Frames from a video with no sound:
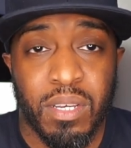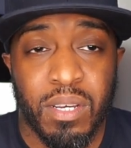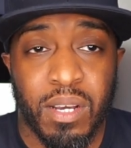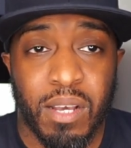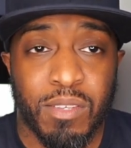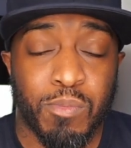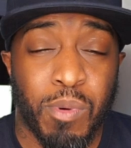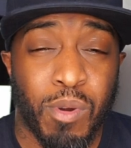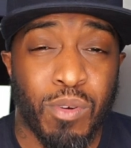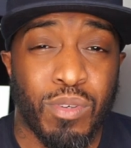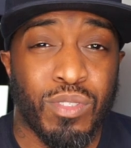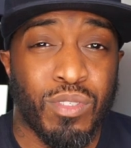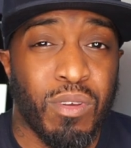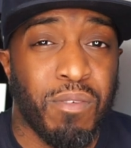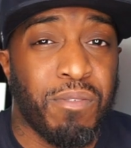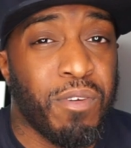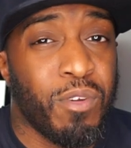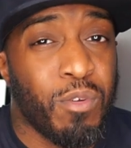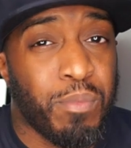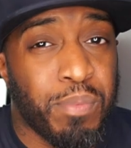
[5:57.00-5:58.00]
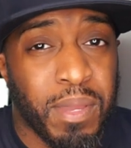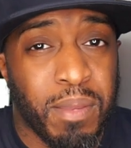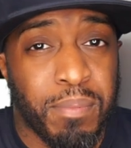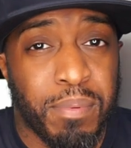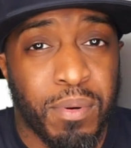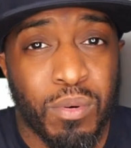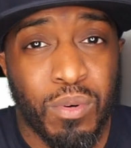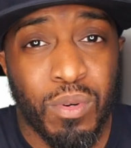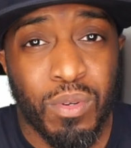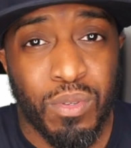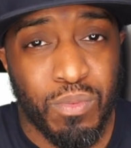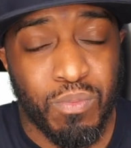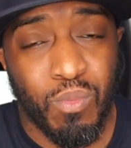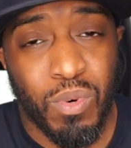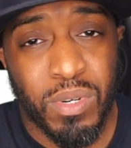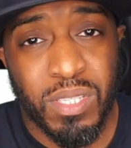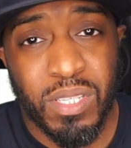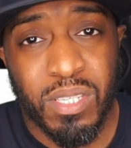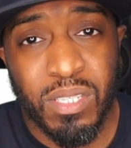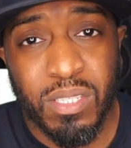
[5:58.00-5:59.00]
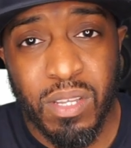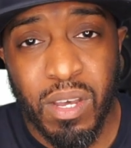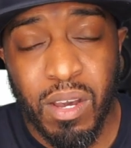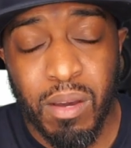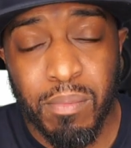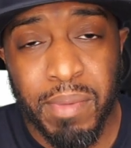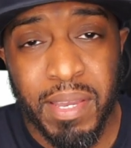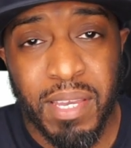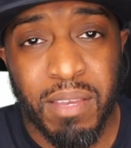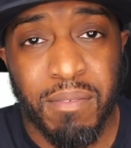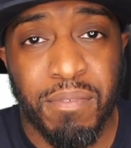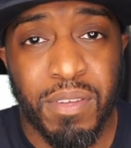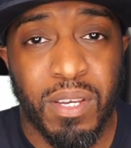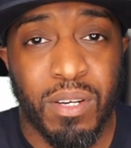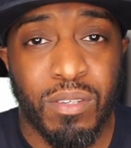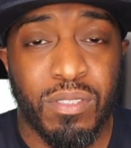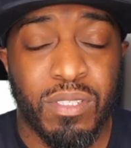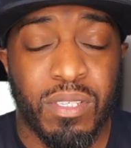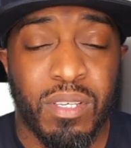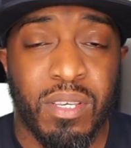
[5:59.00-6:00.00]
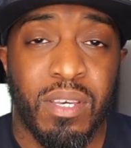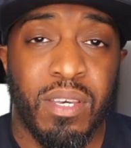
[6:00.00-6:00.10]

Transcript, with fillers: I've spoken to a few people who wanted to start making videos